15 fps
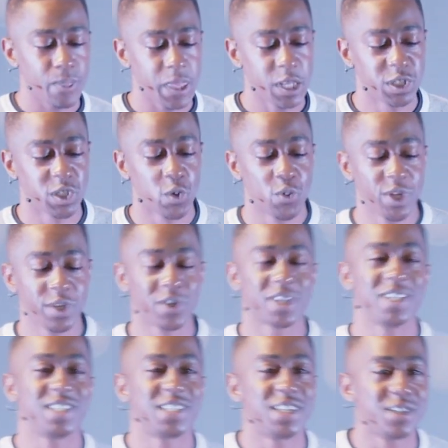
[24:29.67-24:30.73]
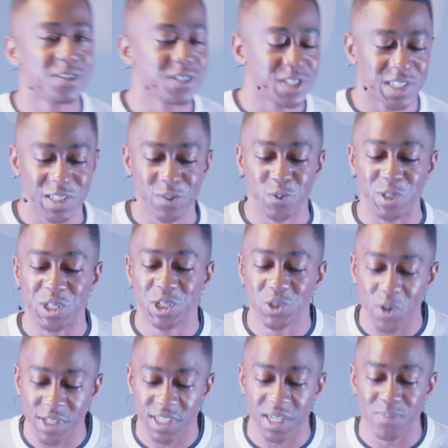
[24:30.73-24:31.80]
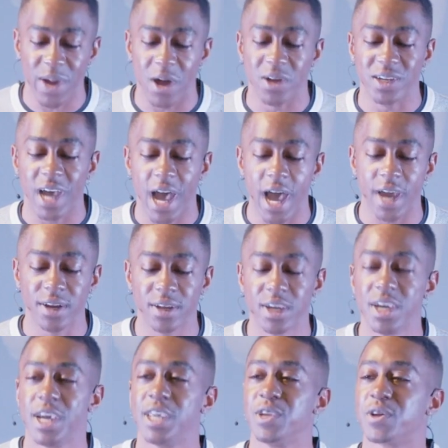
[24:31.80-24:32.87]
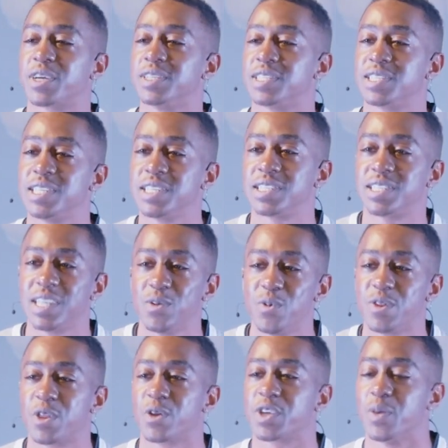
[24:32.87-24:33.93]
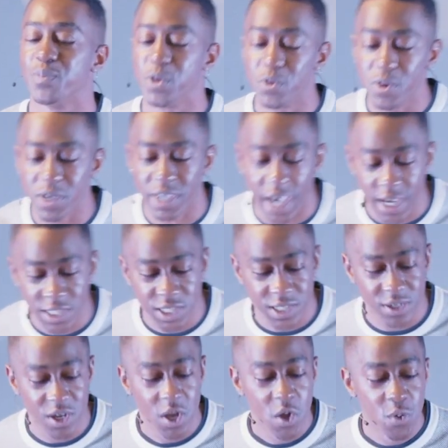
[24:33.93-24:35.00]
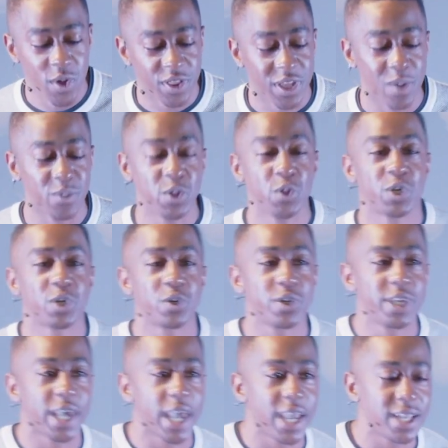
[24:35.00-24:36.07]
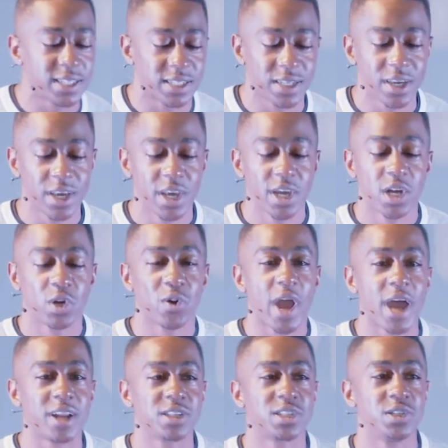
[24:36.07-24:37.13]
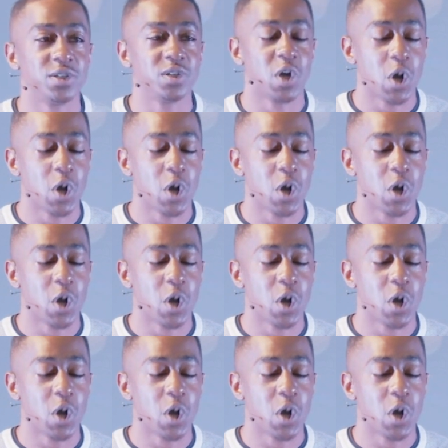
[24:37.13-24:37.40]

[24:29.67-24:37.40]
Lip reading: So when you're continuously rejoicing about God and you're consistent with your communication with him, you create gratitude.